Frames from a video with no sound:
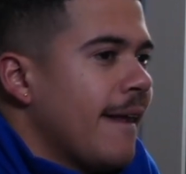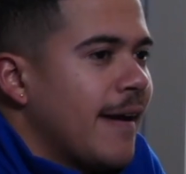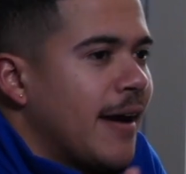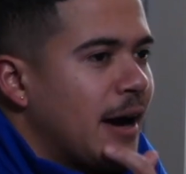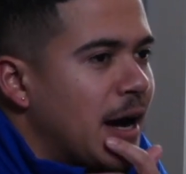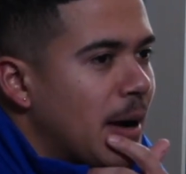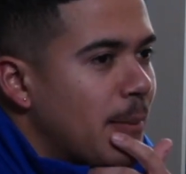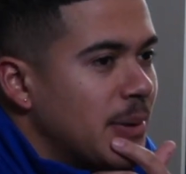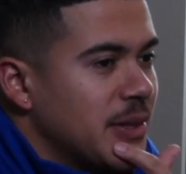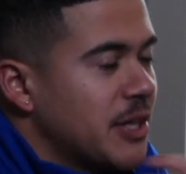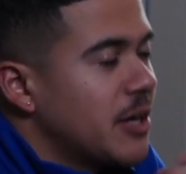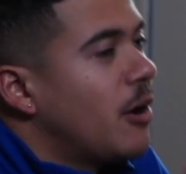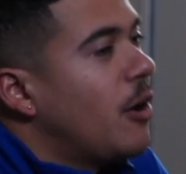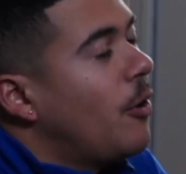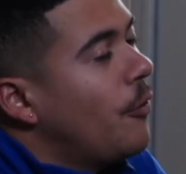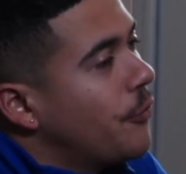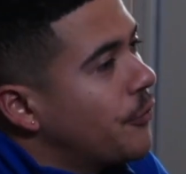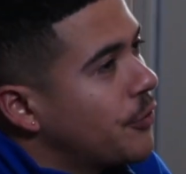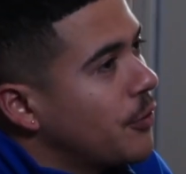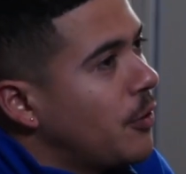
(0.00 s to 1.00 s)
But then
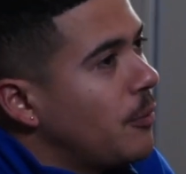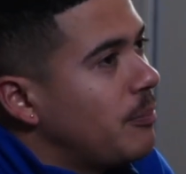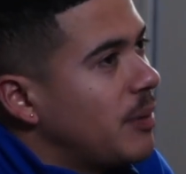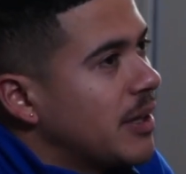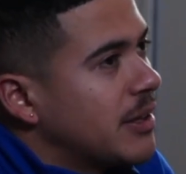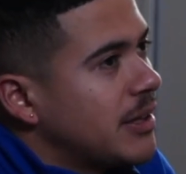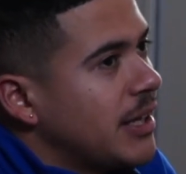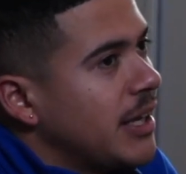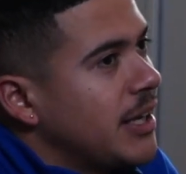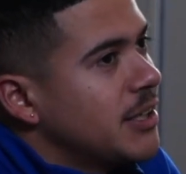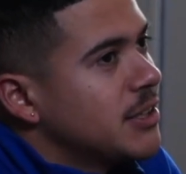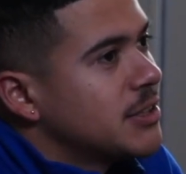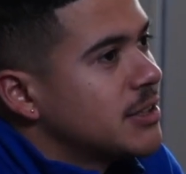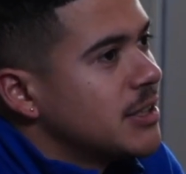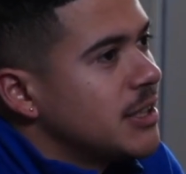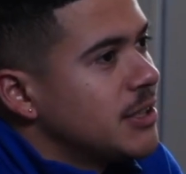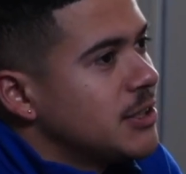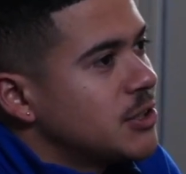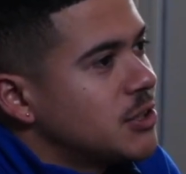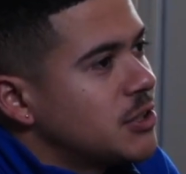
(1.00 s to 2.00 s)
also a big thing is
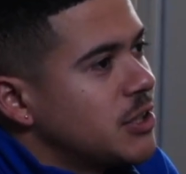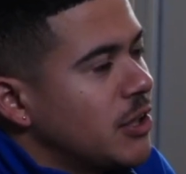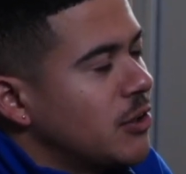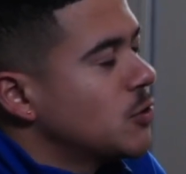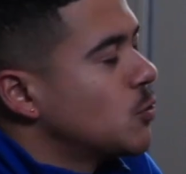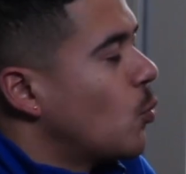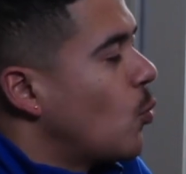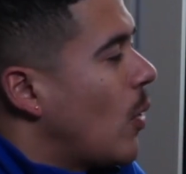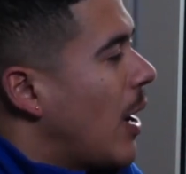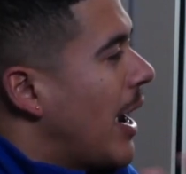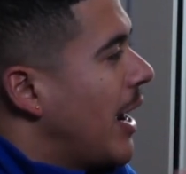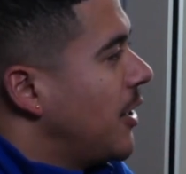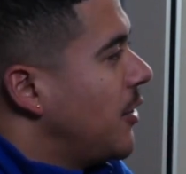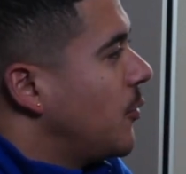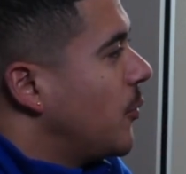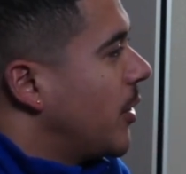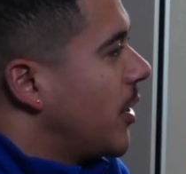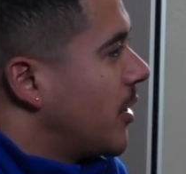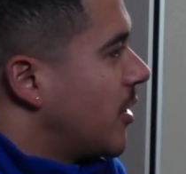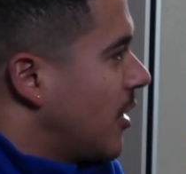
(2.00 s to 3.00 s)
tell us why you
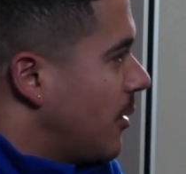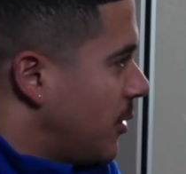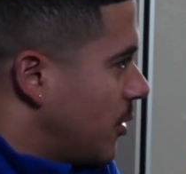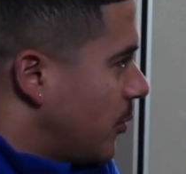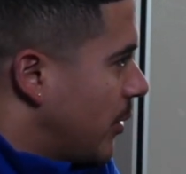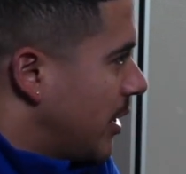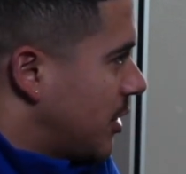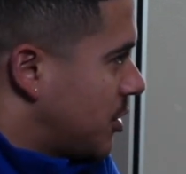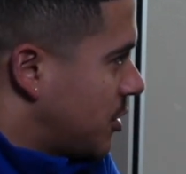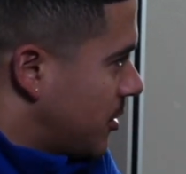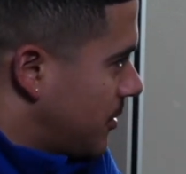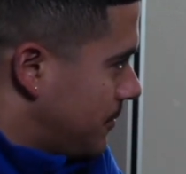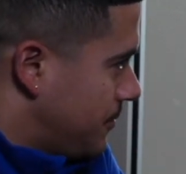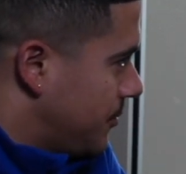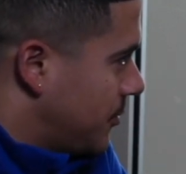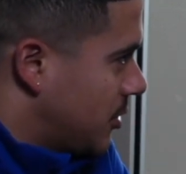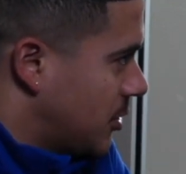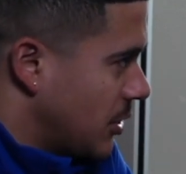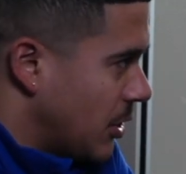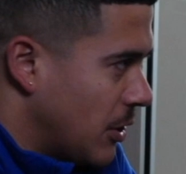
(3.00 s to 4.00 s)
want to come to Western.
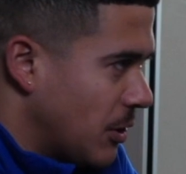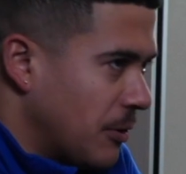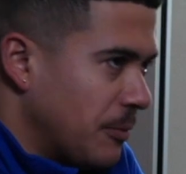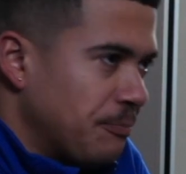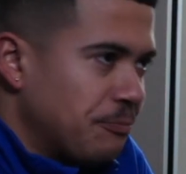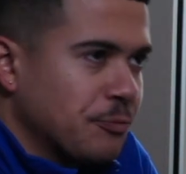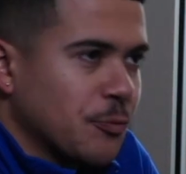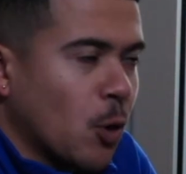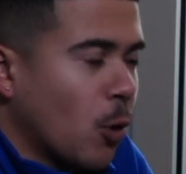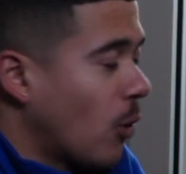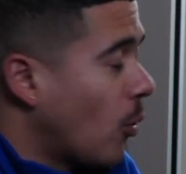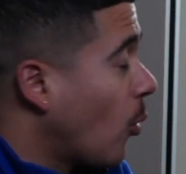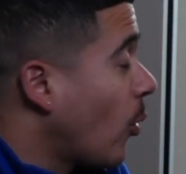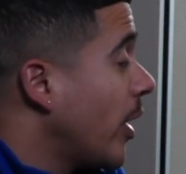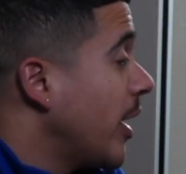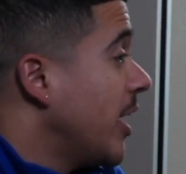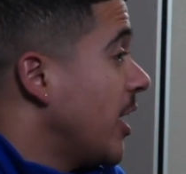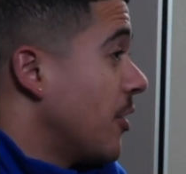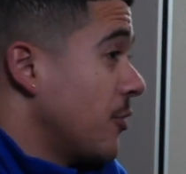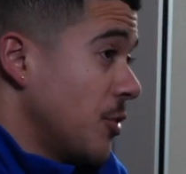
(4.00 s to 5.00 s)
So or
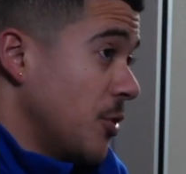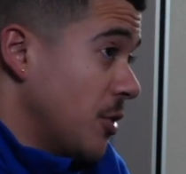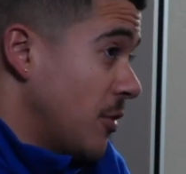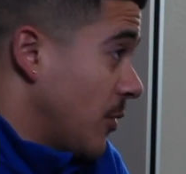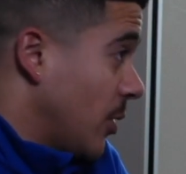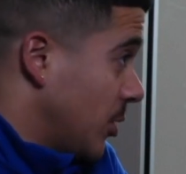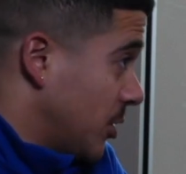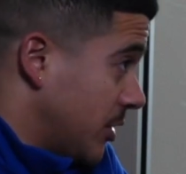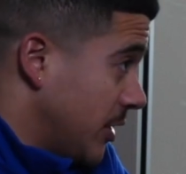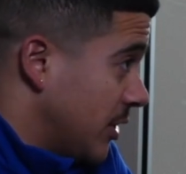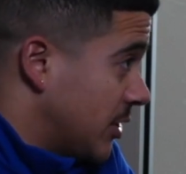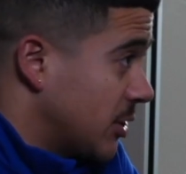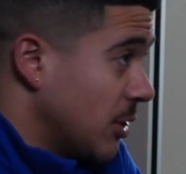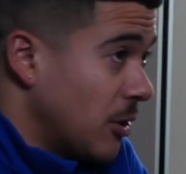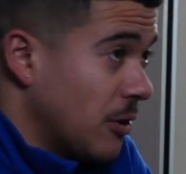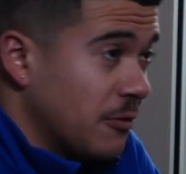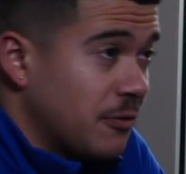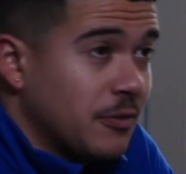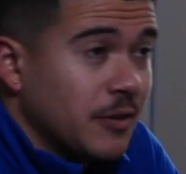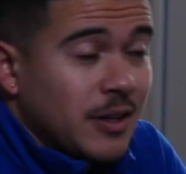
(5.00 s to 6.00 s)
any other university.
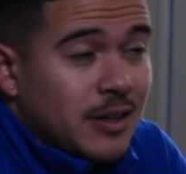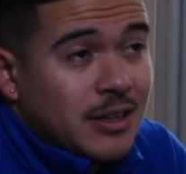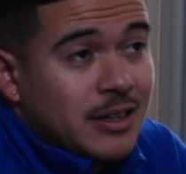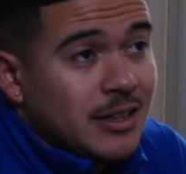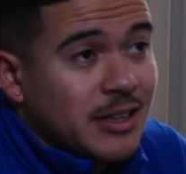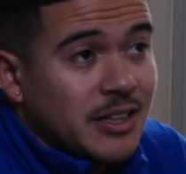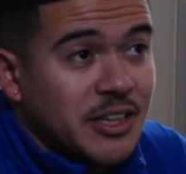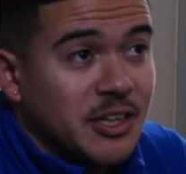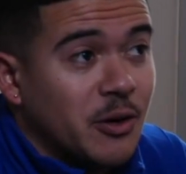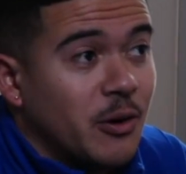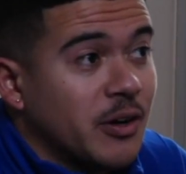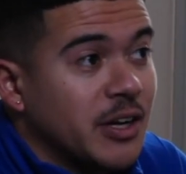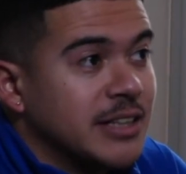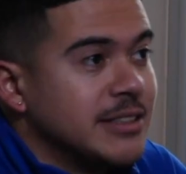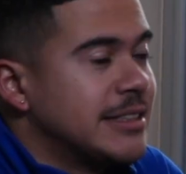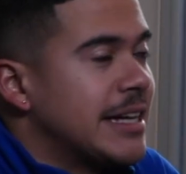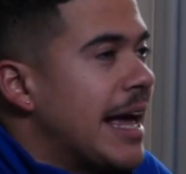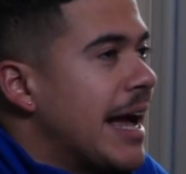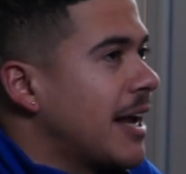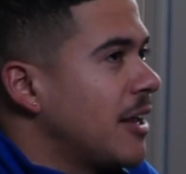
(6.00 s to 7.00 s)
So if
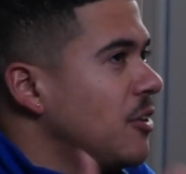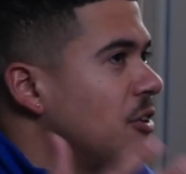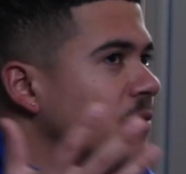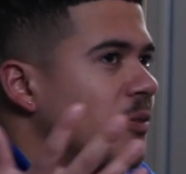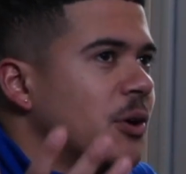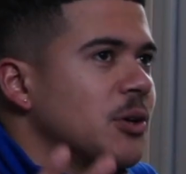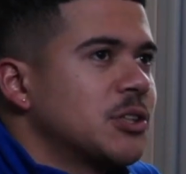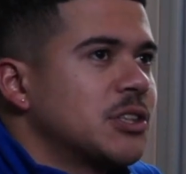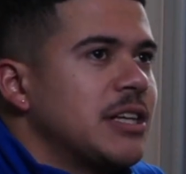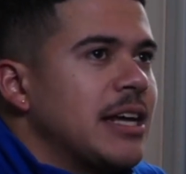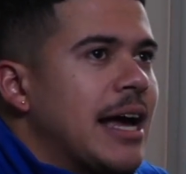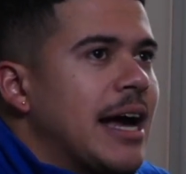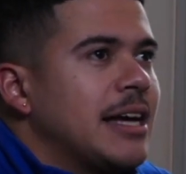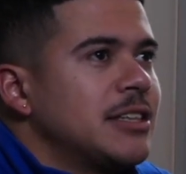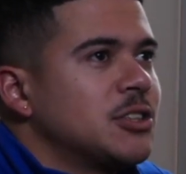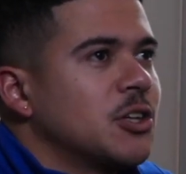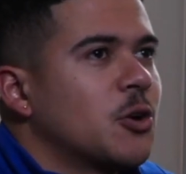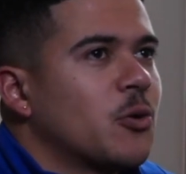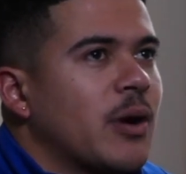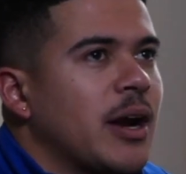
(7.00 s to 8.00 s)
Gonzaga University has
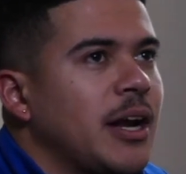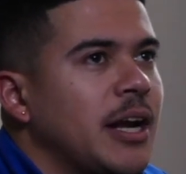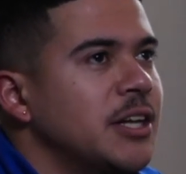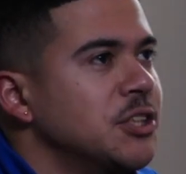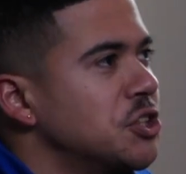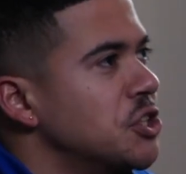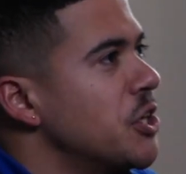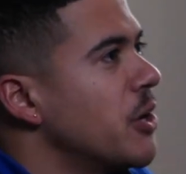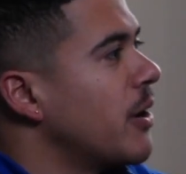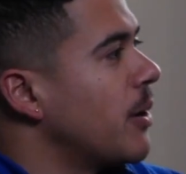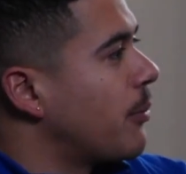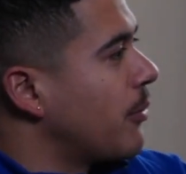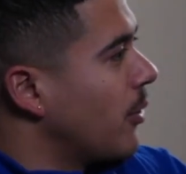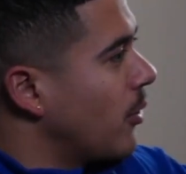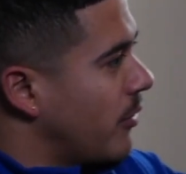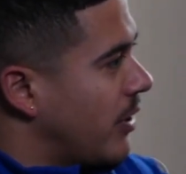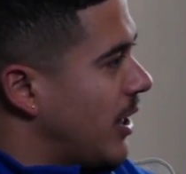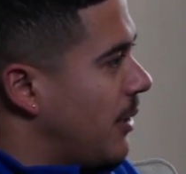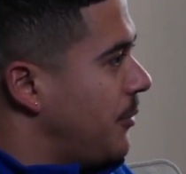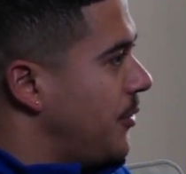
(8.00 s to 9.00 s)
a great engineering
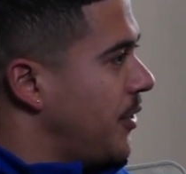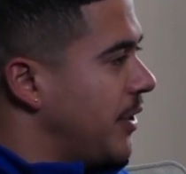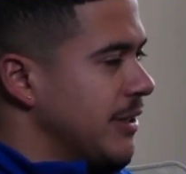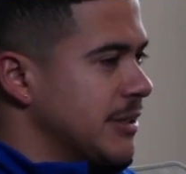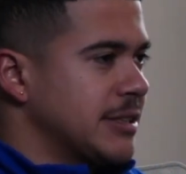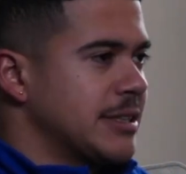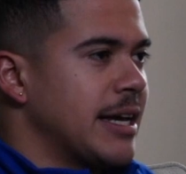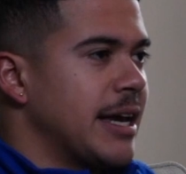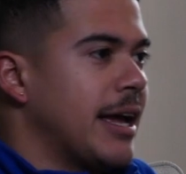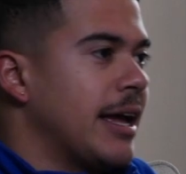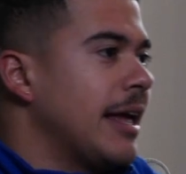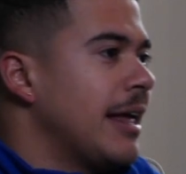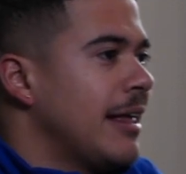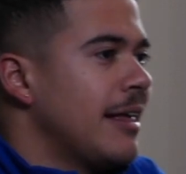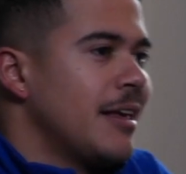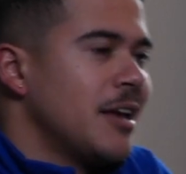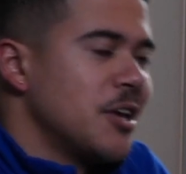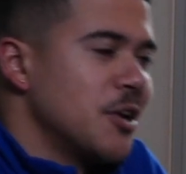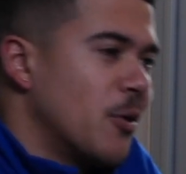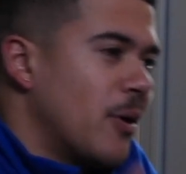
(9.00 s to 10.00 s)
program, you can say,
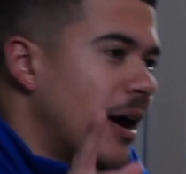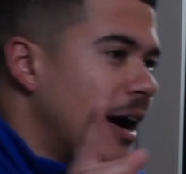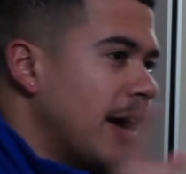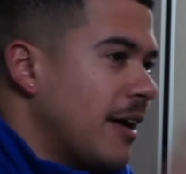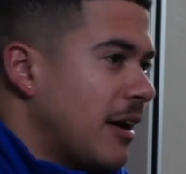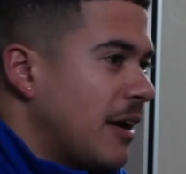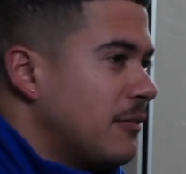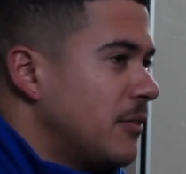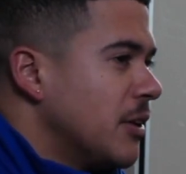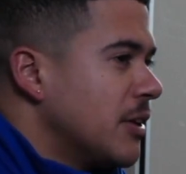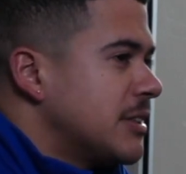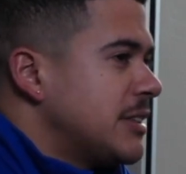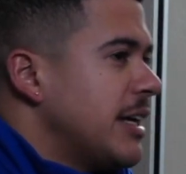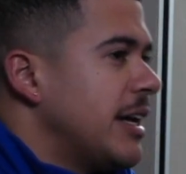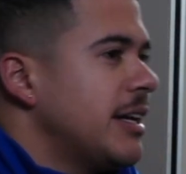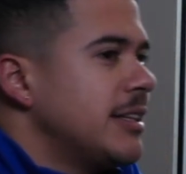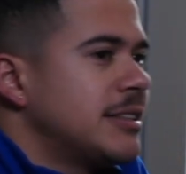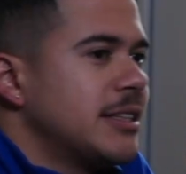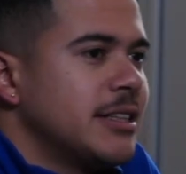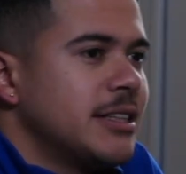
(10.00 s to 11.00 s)
I've looked
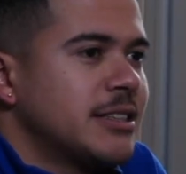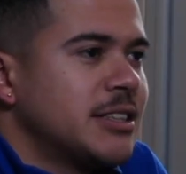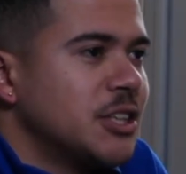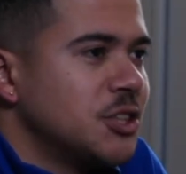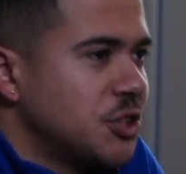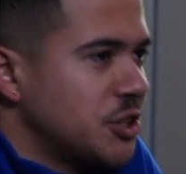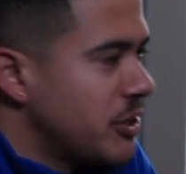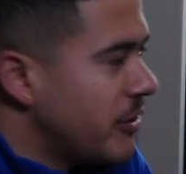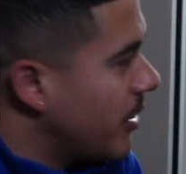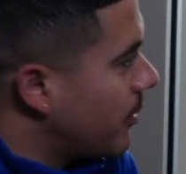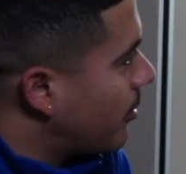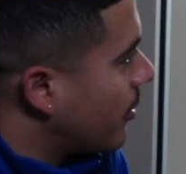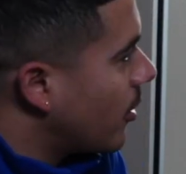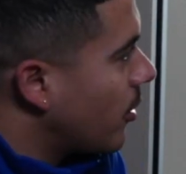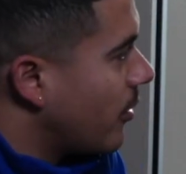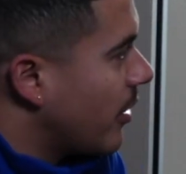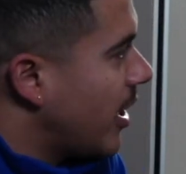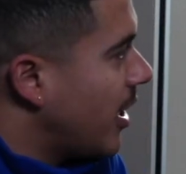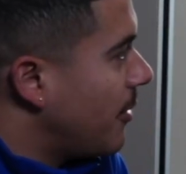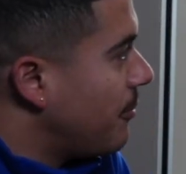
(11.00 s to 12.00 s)
into this engineering
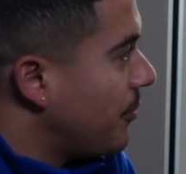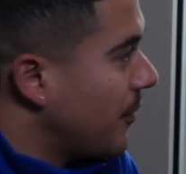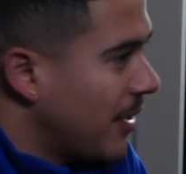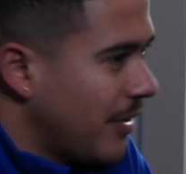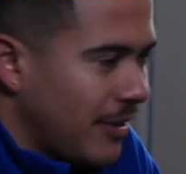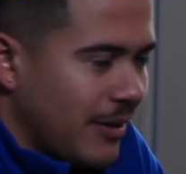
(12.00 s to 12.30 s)
program.